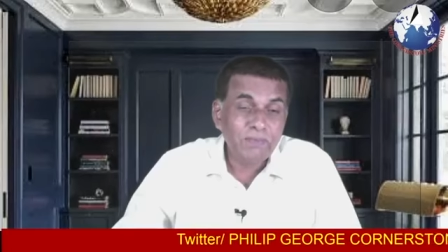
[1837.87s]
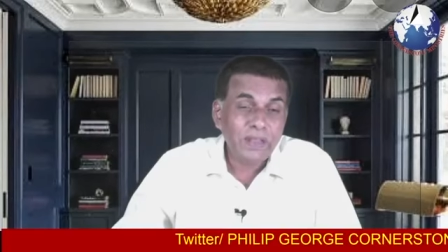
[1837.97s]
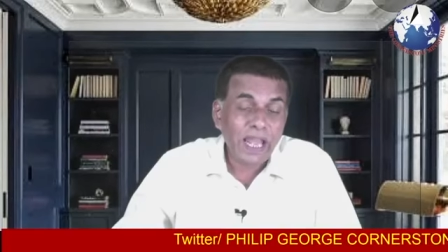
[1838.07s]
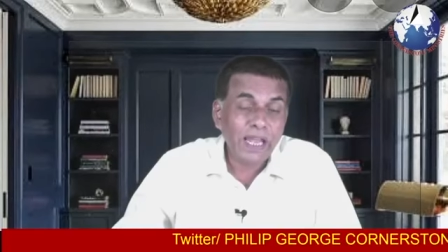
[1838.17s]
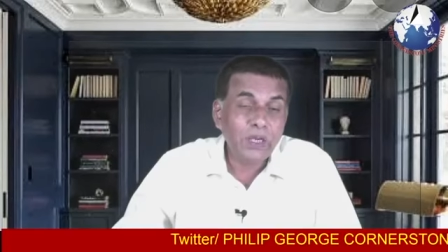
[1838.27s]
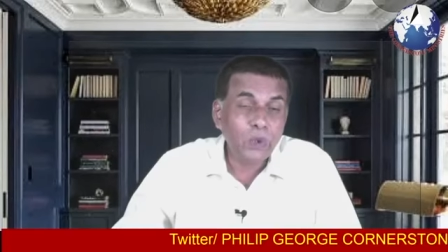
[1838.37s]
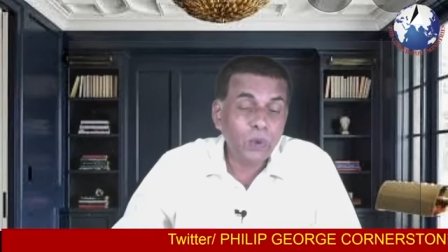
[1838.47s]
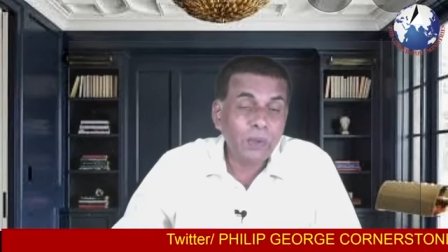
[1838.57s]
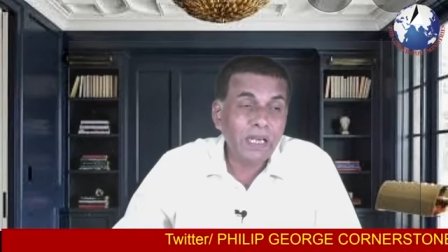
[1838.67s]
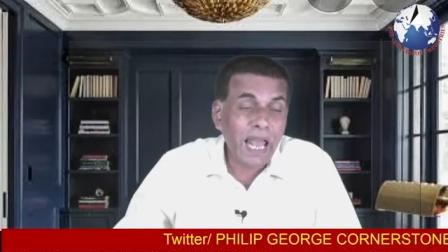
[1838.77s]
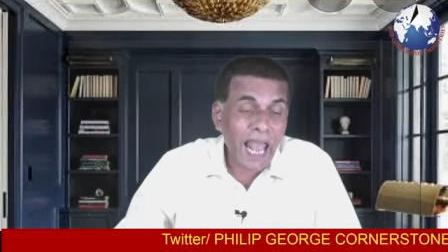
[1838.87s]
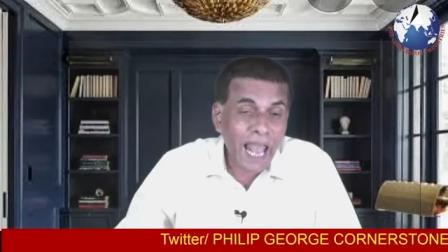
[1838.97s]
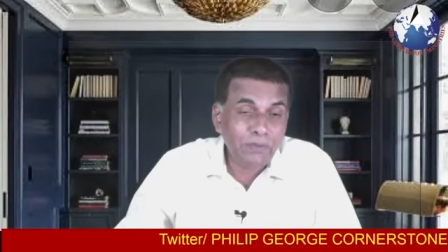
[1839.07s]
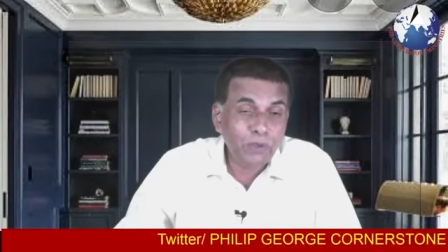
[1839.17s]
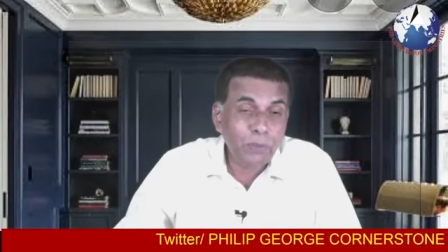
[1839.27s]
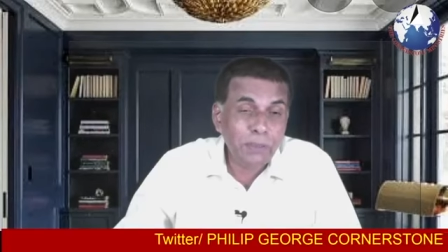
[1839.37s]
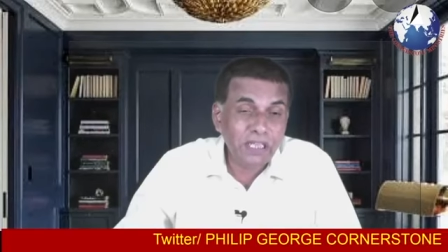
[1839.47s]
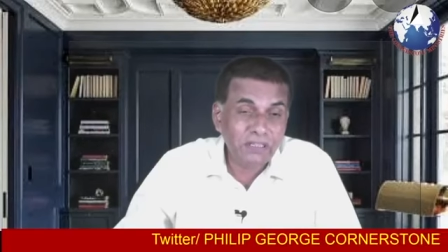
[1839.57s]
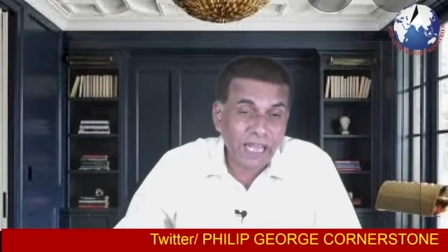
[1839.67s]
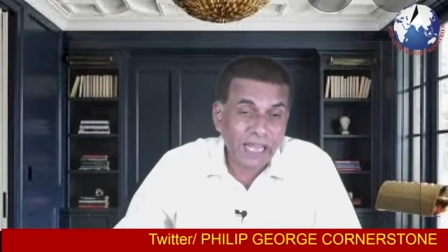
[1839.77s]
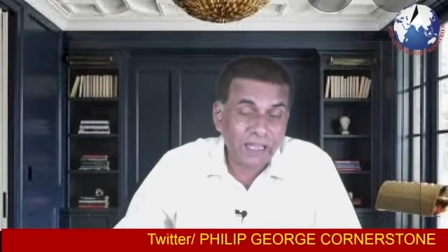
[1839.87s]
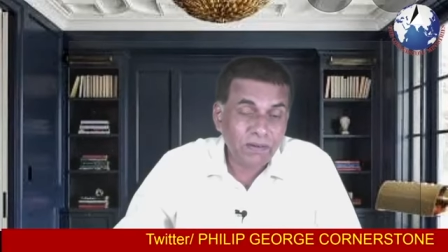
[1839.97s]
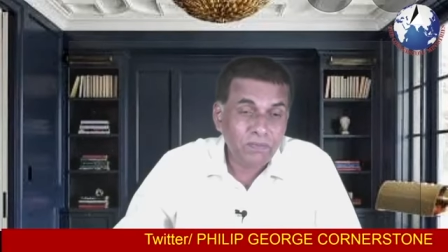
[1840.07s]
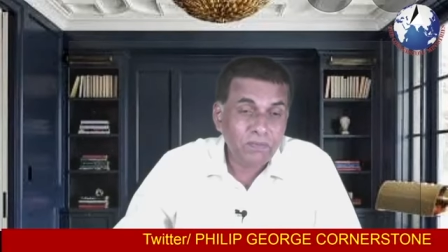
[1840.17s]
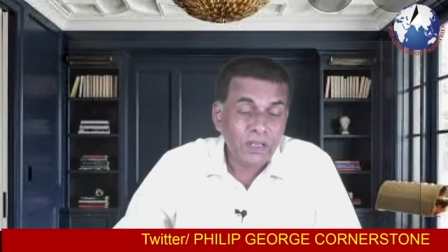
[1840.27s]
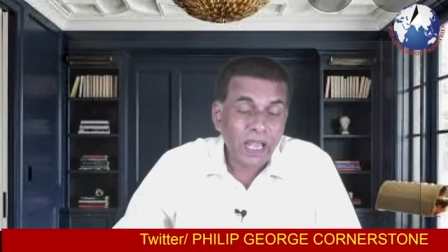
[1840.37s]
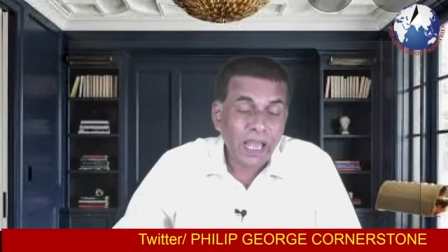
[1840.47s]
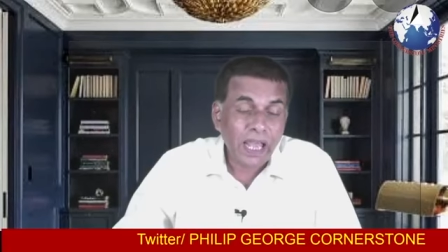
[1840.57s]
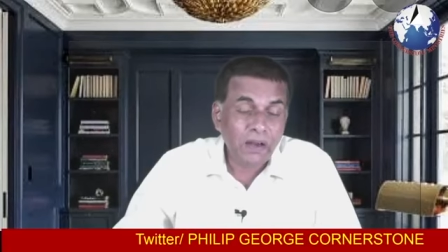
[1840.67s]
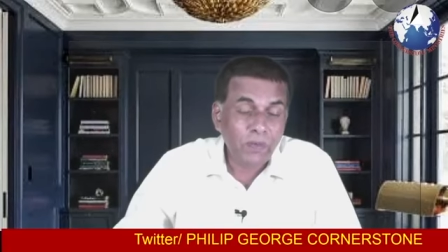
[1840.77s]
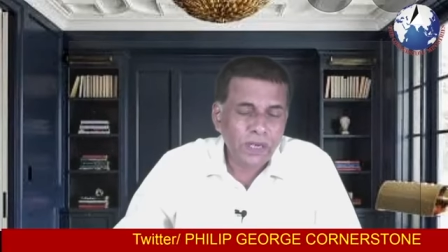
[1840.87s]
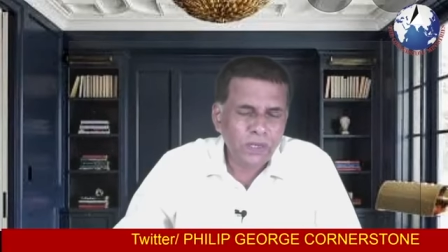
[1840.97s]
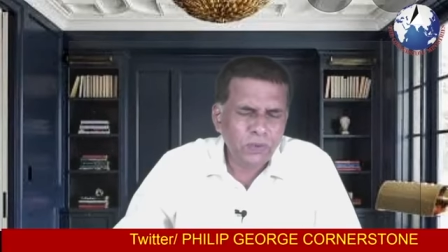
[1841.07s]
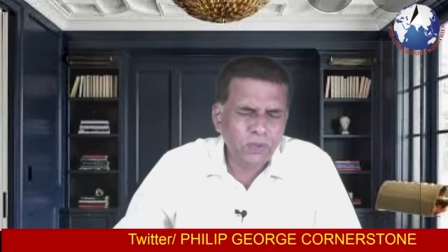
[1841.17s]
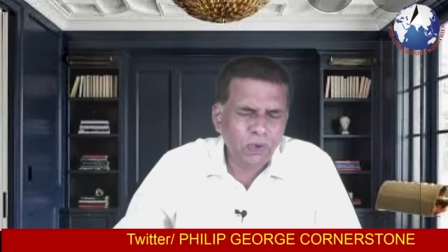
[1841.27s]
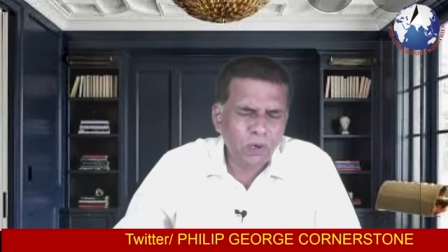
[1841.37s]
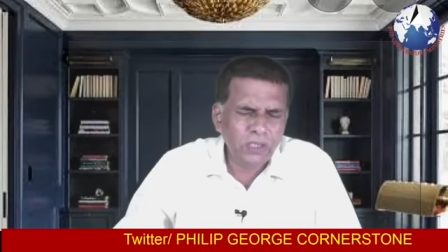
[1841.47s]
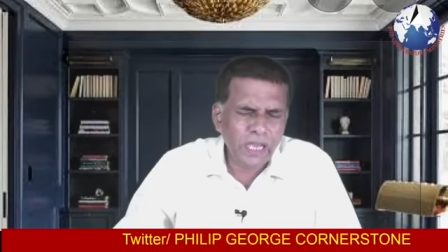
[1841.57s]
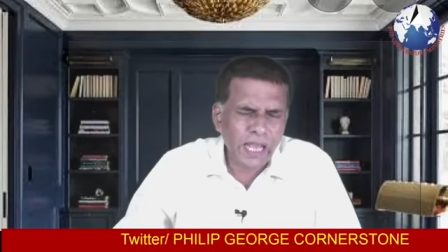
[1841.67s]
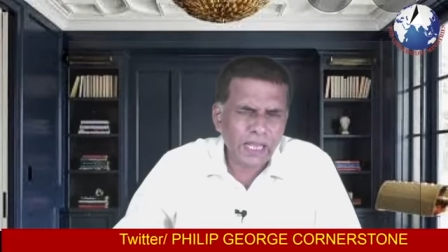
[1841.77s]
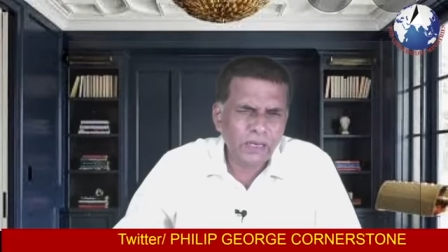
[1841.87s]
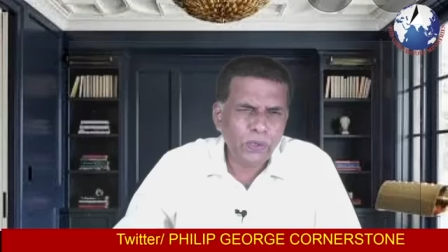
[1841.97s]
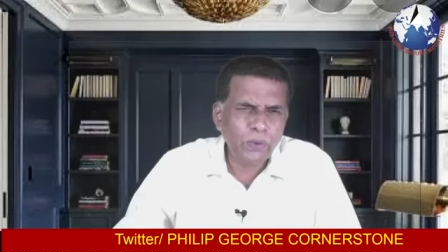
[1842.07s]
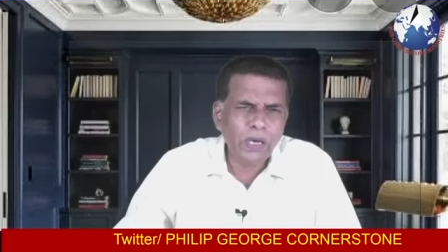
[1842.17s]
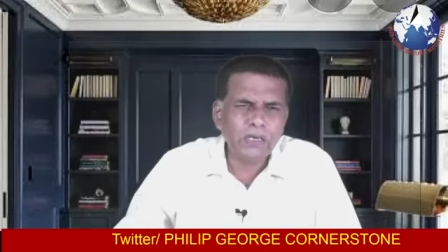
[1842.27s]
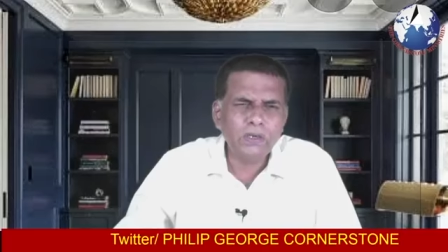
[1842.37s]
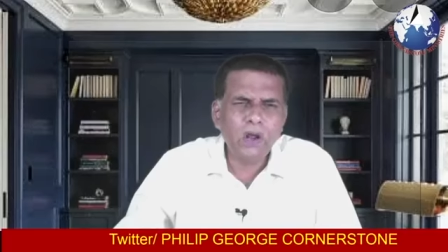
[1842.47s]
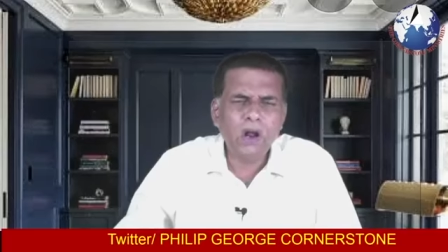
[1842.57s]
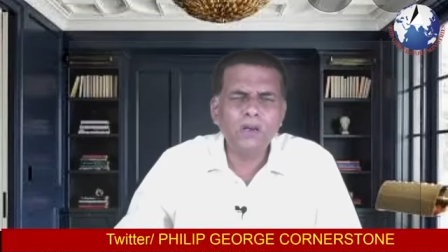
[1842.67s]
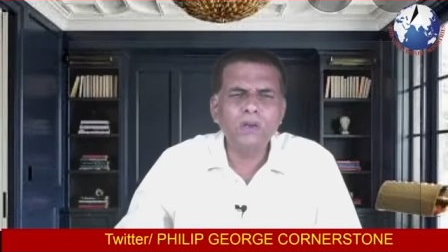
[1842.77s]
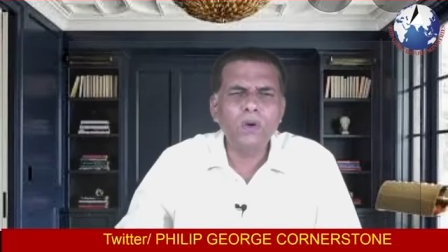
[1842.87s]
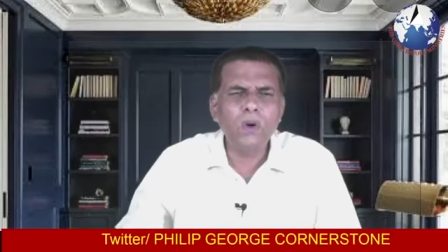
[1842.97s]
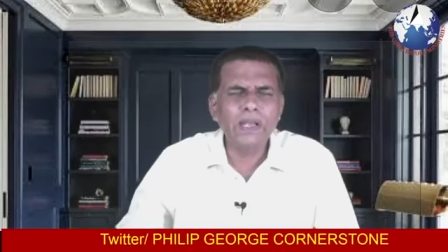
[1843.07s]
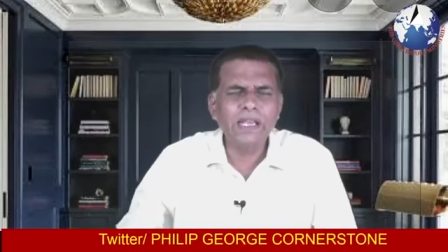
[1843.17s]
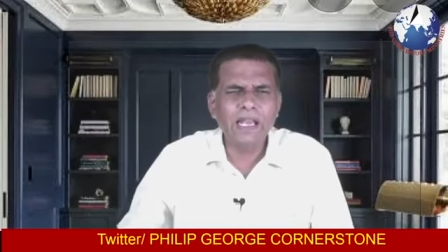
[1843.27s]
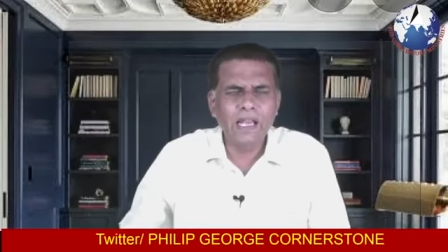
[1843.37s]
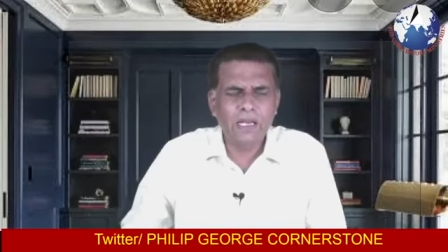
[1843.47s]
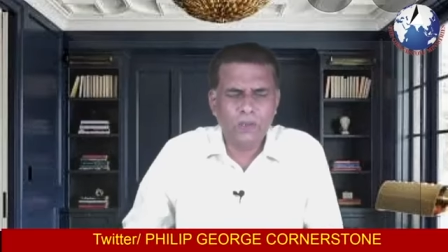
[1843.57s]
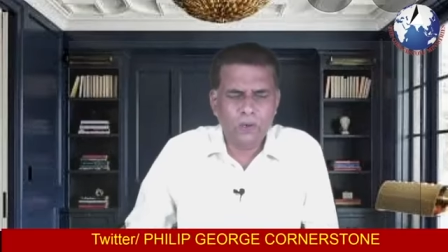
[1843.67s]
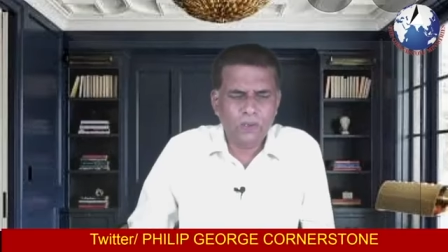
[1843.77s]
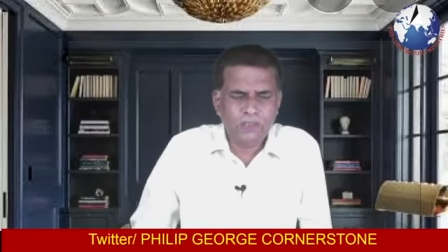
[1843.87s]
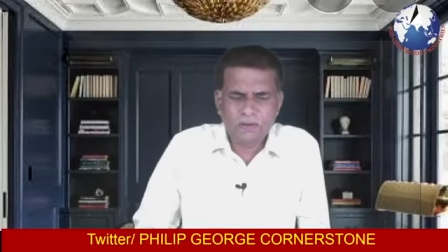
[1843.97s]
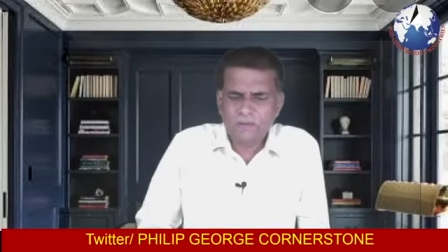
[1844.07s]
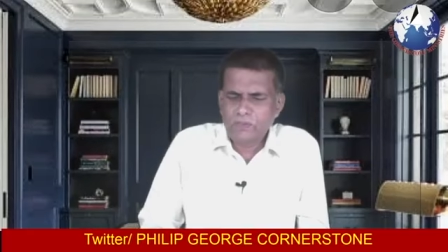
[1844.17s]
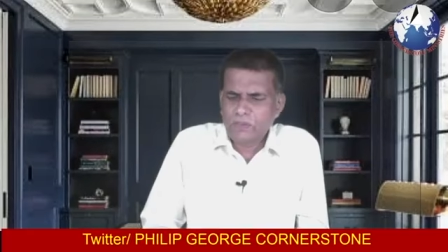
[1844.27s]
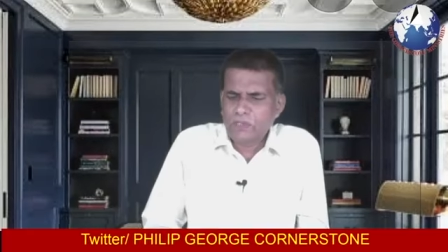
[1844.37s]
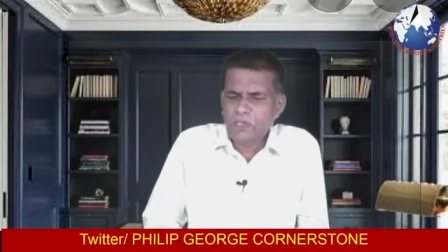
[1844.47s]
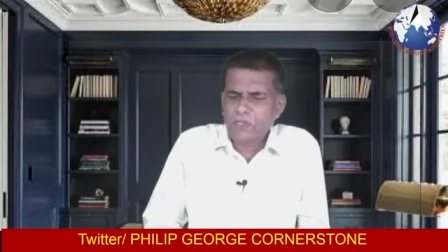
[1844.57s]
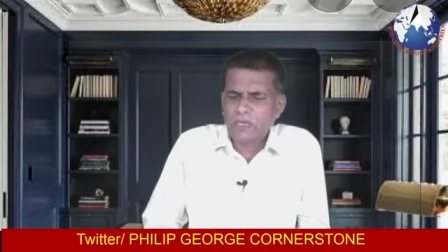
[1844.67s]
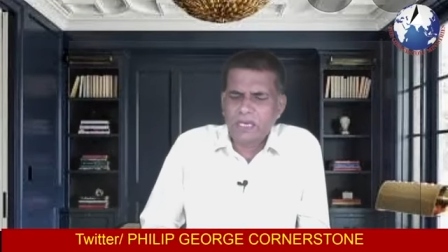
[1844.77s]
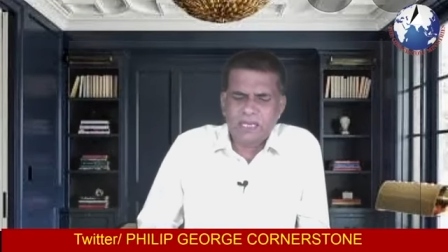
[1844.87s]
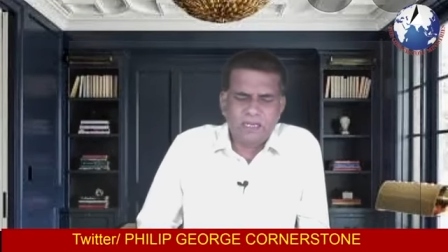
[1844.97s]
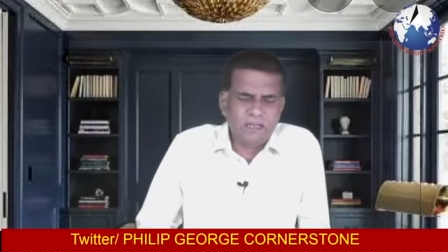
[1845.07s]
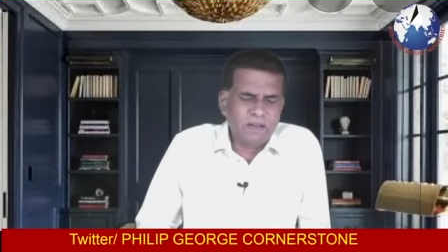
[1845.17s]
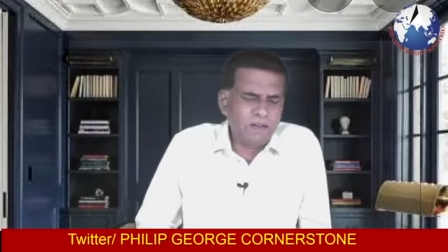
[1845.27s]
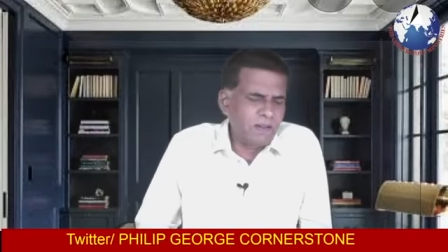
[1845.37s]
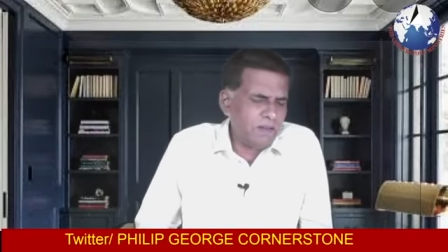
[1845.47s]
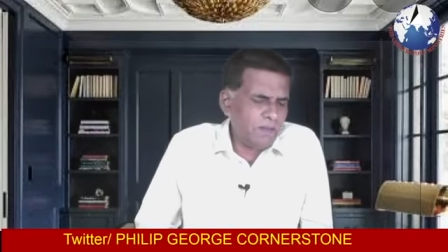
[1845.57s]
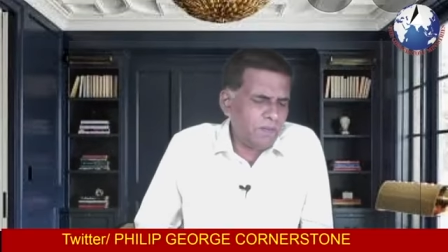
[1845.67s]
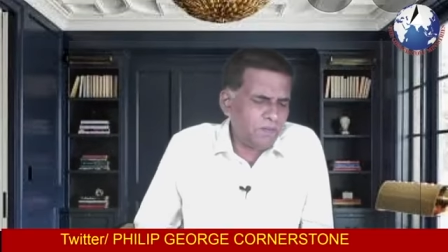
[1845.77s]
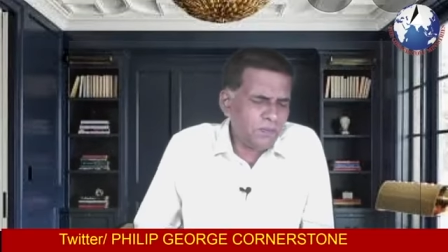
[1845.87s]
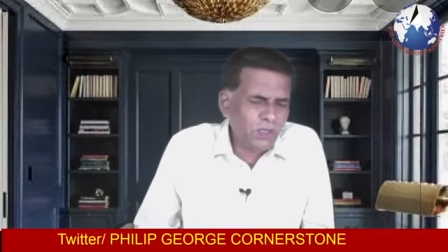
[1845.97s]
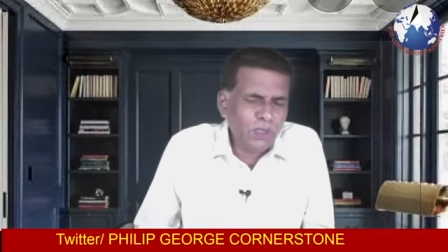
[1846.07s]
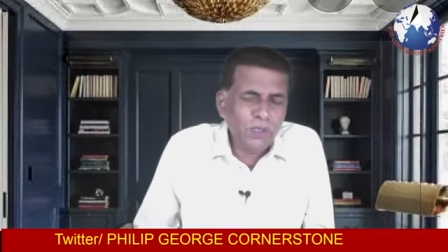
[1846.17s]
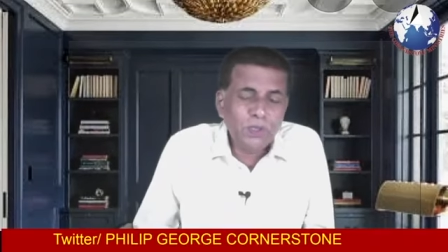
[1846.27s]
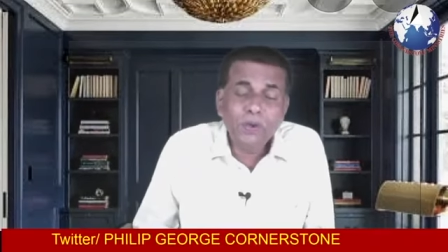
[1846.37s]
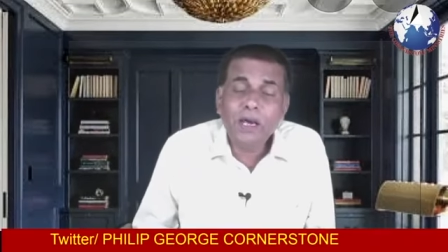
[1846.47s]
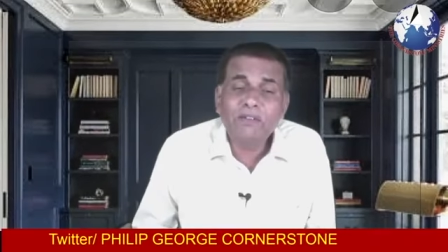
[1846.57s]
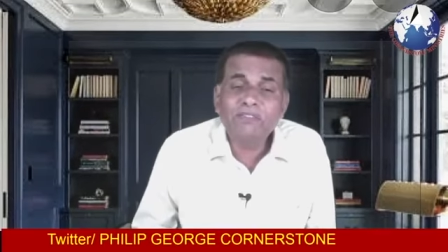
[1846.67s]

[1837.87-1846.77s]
and you will have to be there and when you go there you are not going alone your um, your